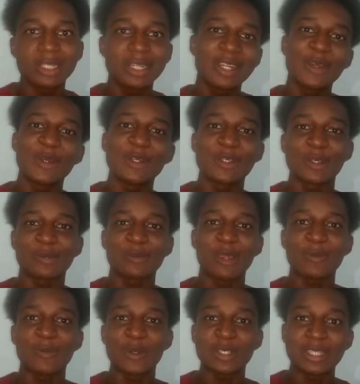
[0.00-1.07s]
click on the
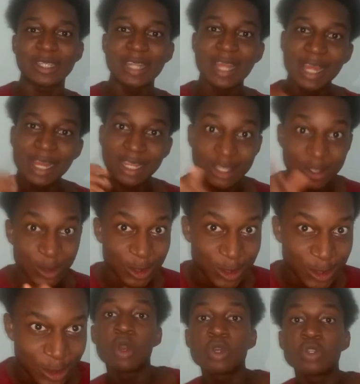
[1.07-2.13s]
subscribe button. Let's
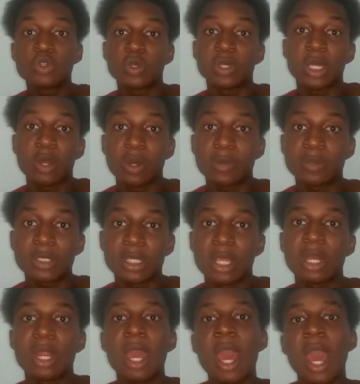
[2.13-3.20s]
continue so you get what I'm saying.